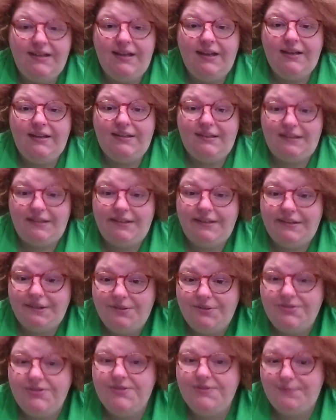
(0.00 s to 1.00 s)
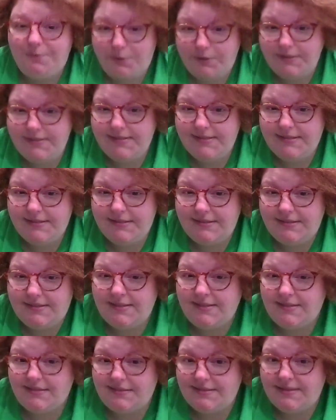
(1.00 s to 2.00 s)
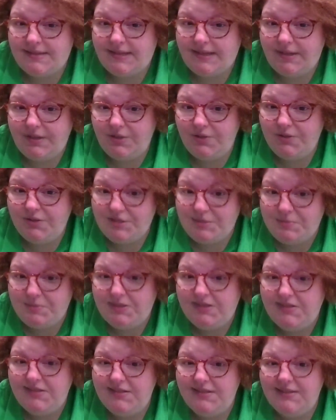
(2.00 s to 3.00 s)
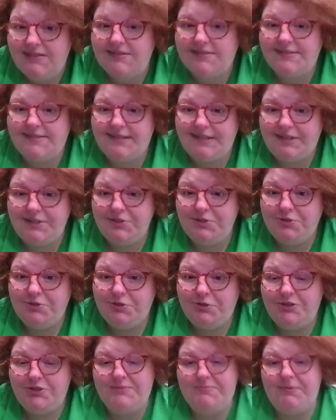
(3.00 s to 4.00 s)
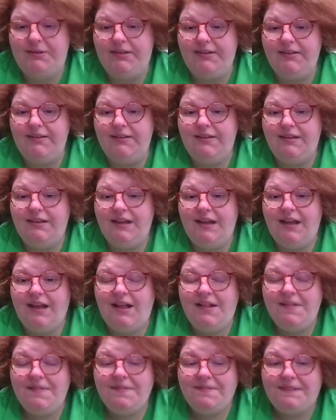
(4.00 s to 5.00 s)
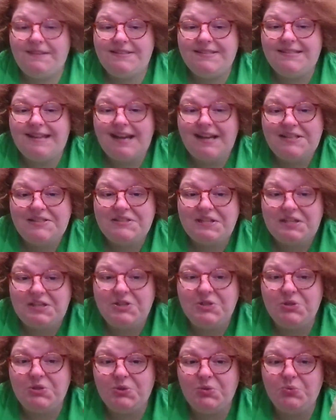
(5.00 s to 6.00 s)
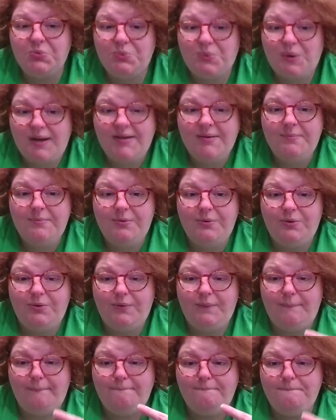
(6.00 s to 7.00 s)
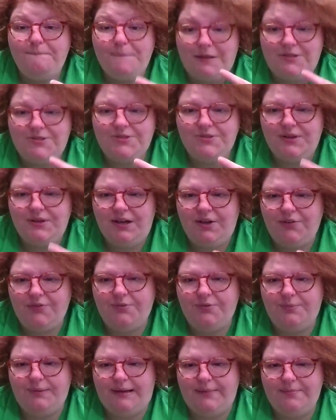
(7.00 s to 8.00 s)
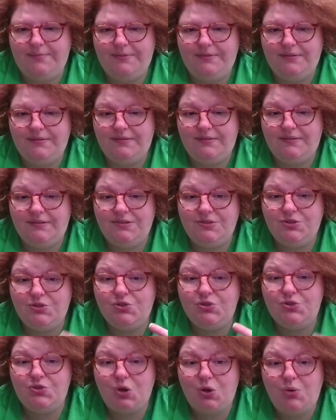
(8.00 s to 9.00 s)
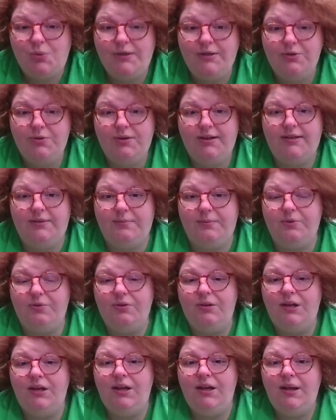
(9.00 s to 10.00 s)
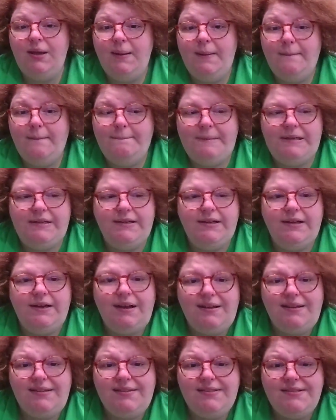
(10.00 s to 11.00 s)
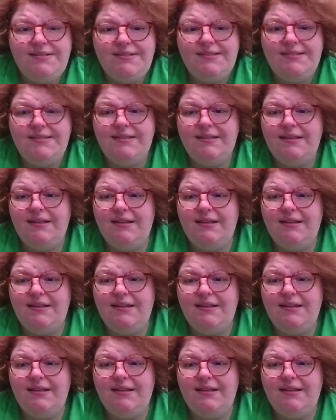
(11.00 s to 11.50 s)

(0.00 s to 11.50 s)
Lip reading: He hears the voices of St. Crispin and St. Crispian. This has incredible mental health rep. So incredible. Because